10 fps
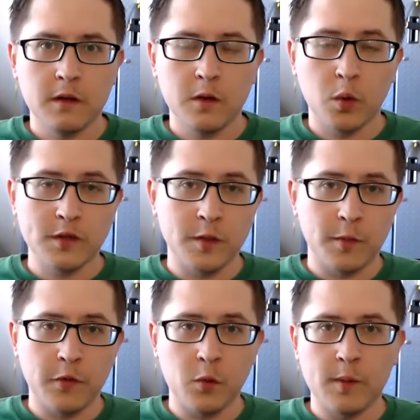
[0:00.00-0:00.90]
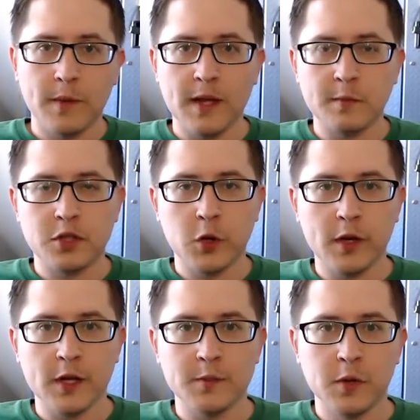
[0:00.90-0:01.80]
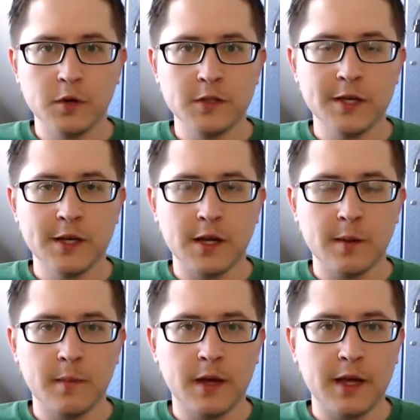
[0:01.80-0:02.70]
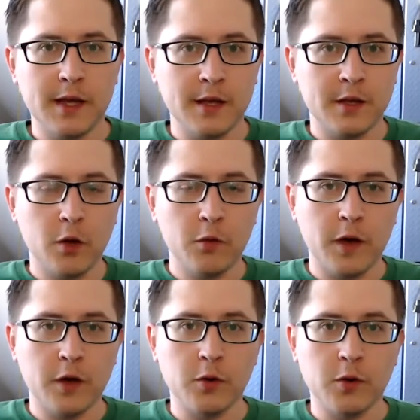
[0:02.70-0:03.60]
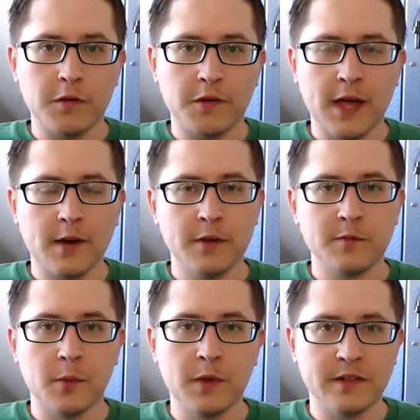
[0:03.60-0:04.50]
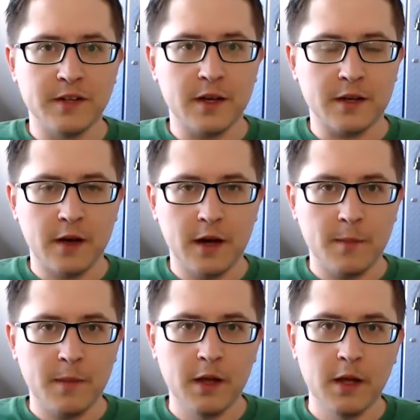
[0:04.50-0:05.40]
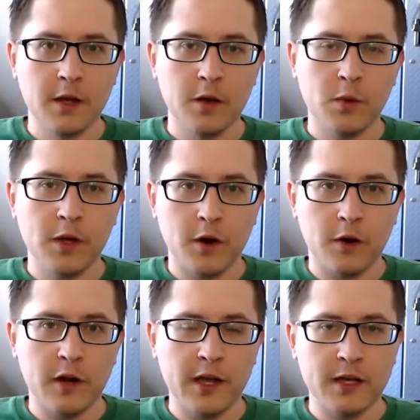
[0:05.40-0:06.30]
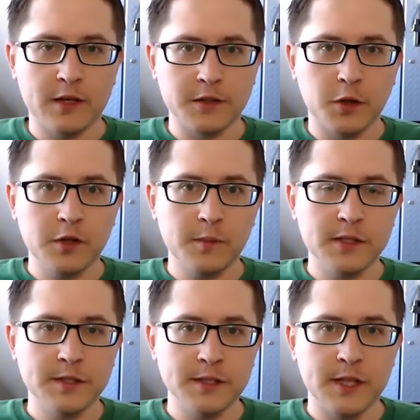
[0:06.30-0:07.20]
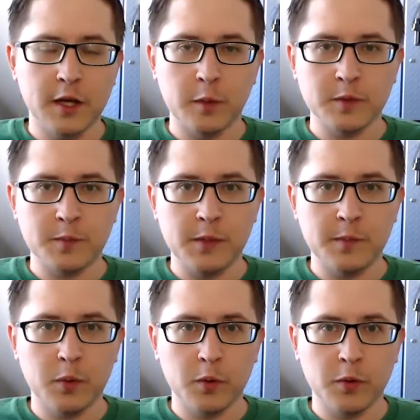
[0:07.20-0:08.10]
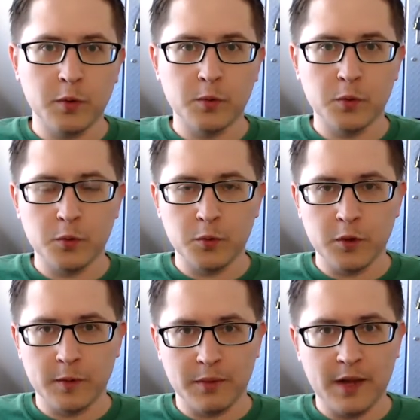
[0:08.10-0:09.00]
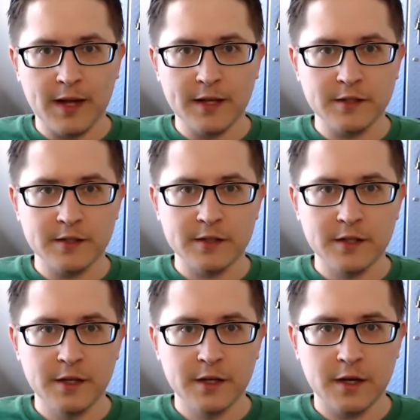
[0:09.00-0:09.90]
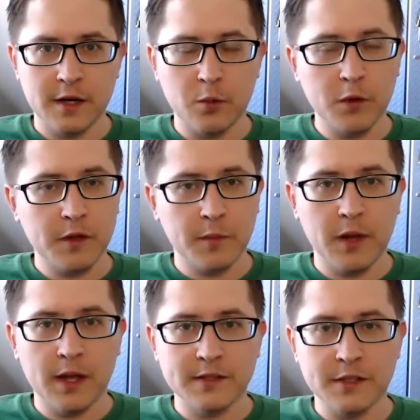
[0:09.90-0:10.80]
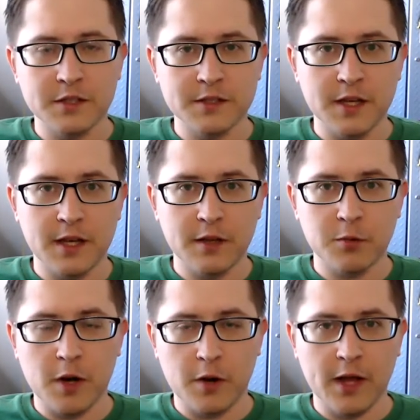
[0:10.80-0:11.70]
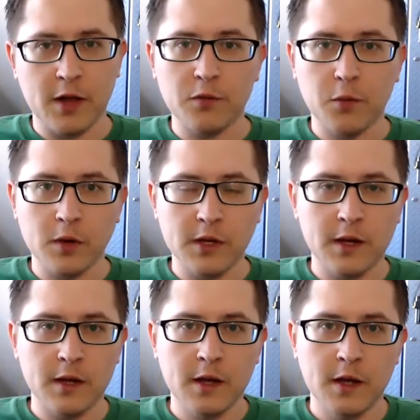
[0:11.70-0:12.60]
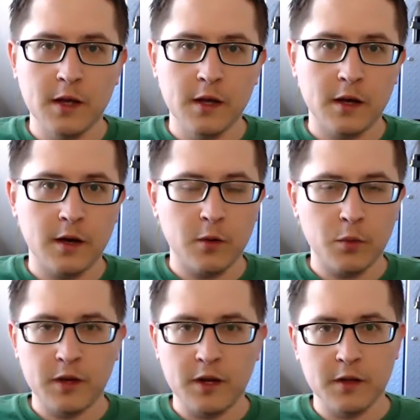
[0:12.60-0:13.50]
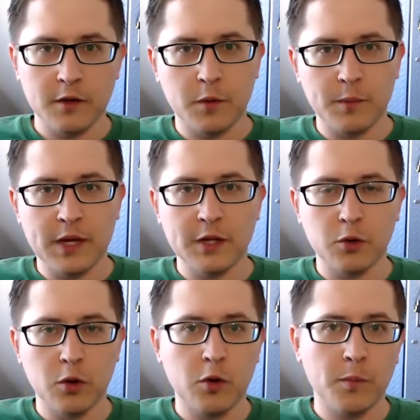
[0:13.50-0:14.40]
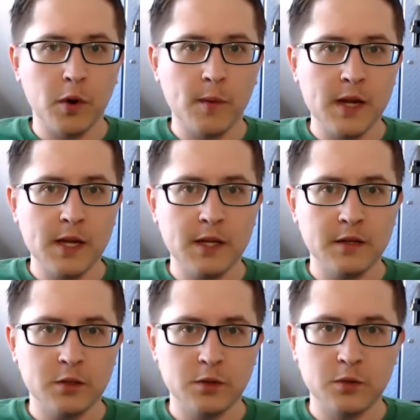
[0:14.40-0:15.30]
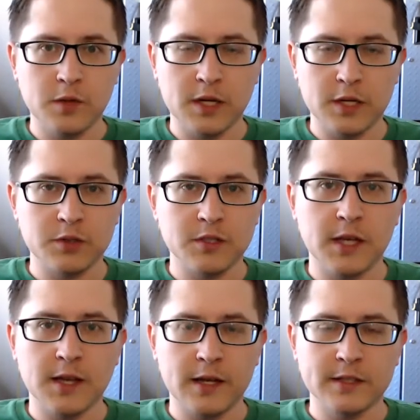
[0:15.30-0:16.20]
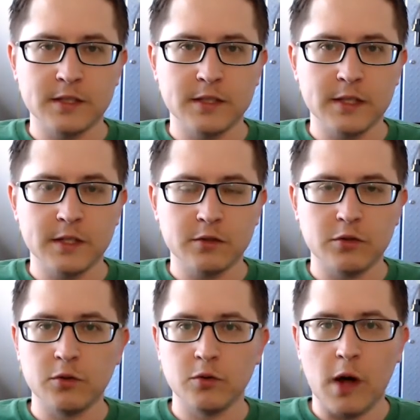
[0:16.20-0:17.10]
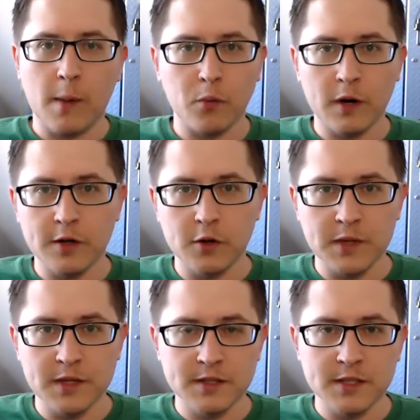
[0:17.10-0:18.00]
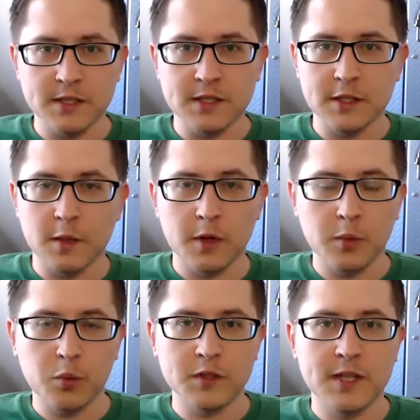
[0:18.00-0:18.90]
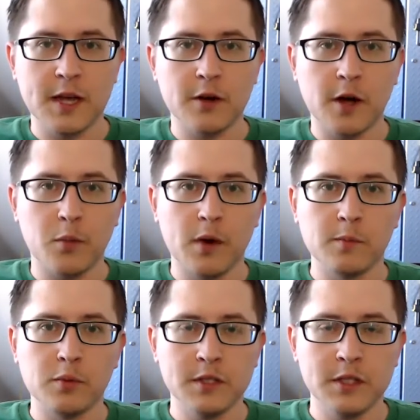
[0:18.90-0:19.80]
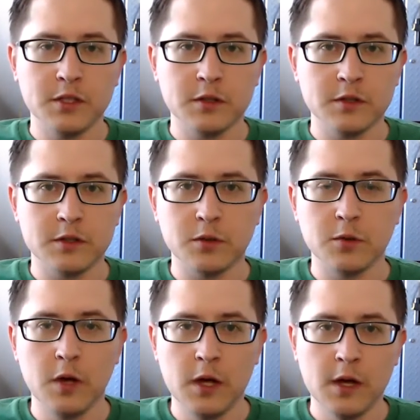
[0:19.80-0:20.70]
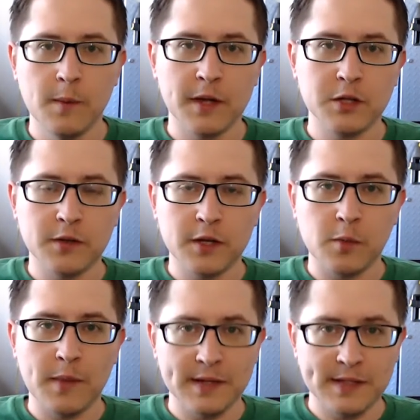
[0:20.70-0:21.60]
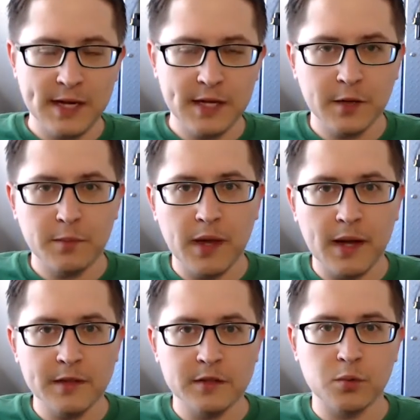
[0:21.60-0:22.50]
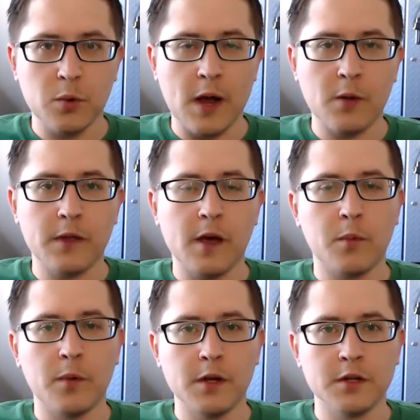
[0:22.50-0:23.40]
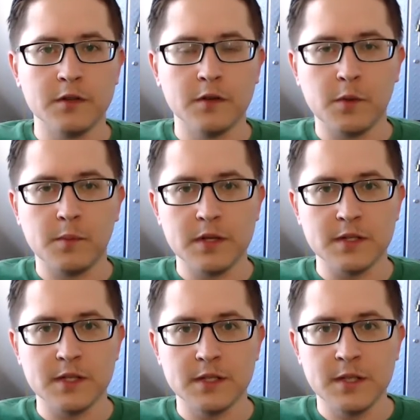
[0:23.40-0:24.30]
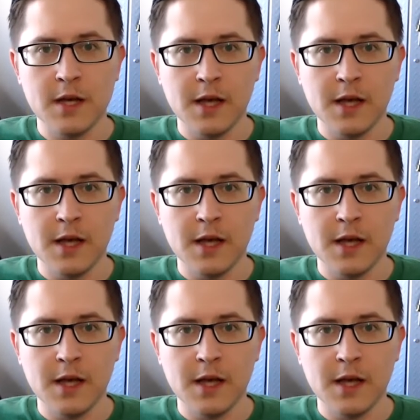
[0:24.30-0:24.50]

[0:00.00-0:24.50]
What's up, everyone? My name's Joey Espinosa, and I'm a co-founder of CannabisPermits.com. We are a consulting business that helps people through compliance, I should say, throughout California, with anything from getting your local permitting to getting your state licensing to operating your business and coming up with standard operating procedures to make sure that you're maintaining compliance throughout the operations of your business.